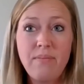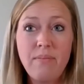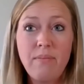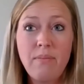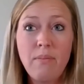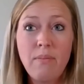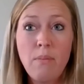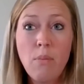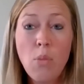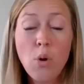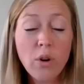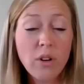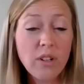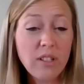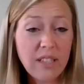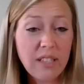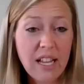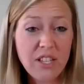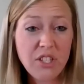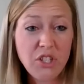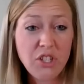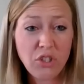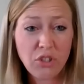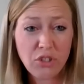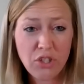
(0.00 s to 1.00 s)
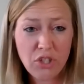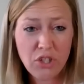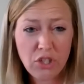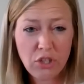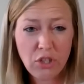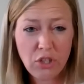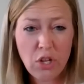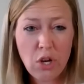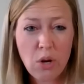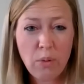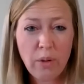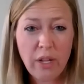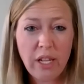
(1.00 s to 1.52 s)
more or less you're
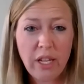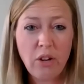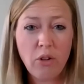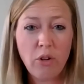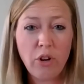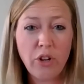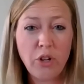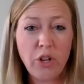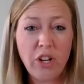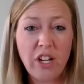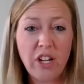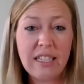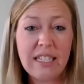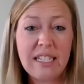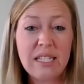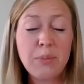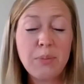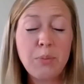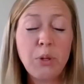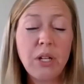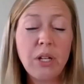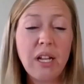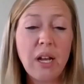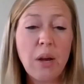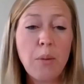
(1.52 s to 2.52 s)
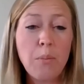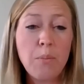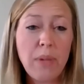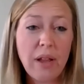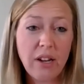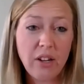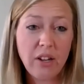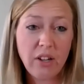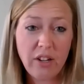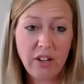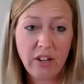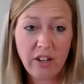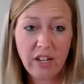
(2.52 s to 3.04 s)
slowing, or you're at least putting a
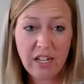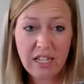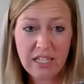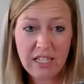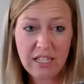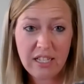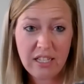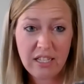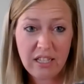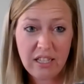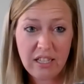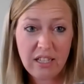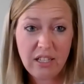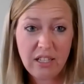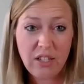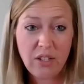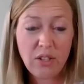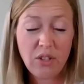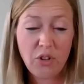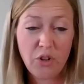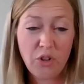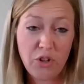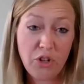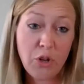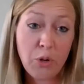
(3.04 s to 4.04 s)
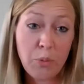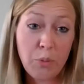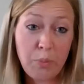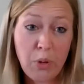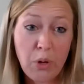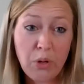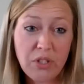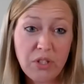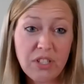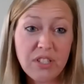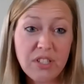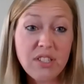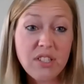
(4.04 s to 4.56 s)
barrier into your boat
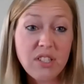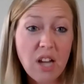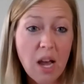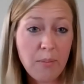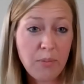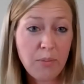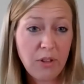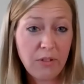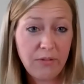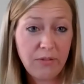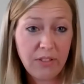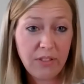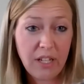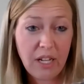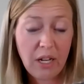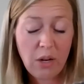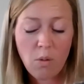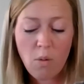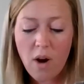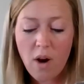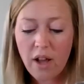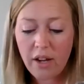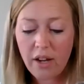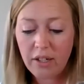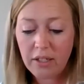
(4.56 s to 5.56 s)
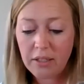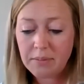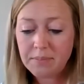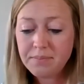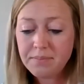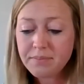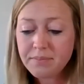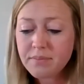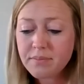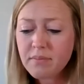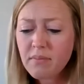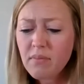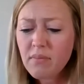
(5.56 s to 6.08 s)
to stop the flooding water.
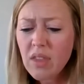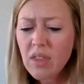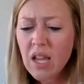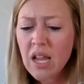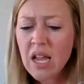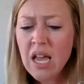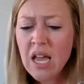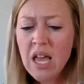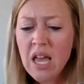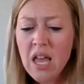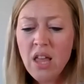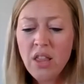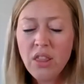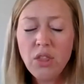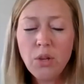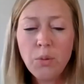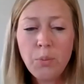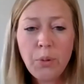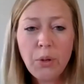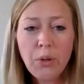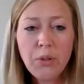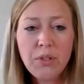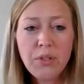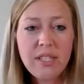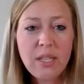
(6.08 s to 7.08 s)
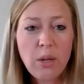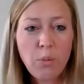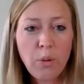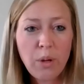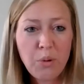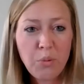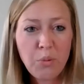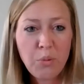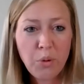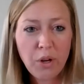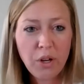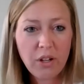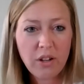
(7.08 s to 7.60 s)
The boats that we
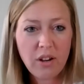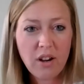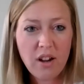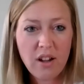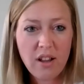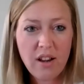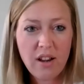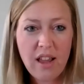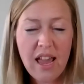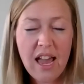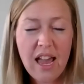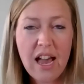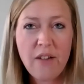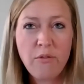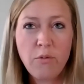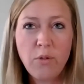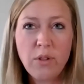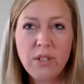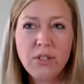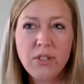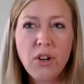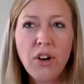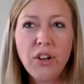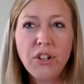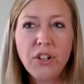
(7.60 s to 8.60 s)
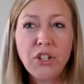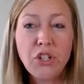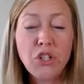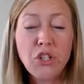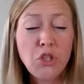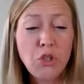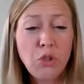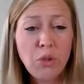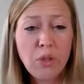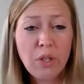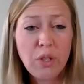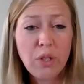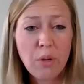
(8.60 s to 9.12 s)
work on have what's called a
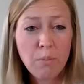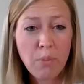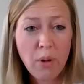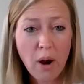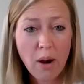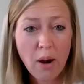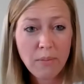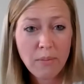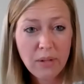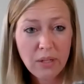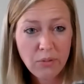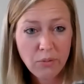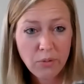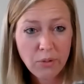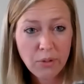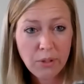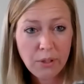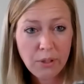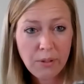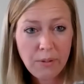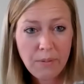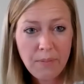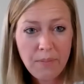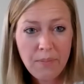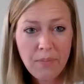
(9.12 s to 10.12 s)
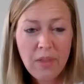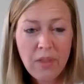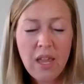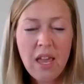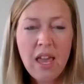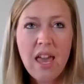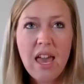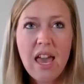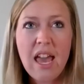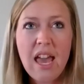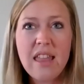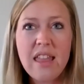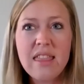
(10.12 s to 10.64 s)
2-compartment rule.
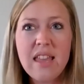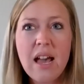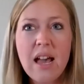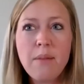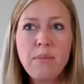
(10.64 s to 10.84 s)
And that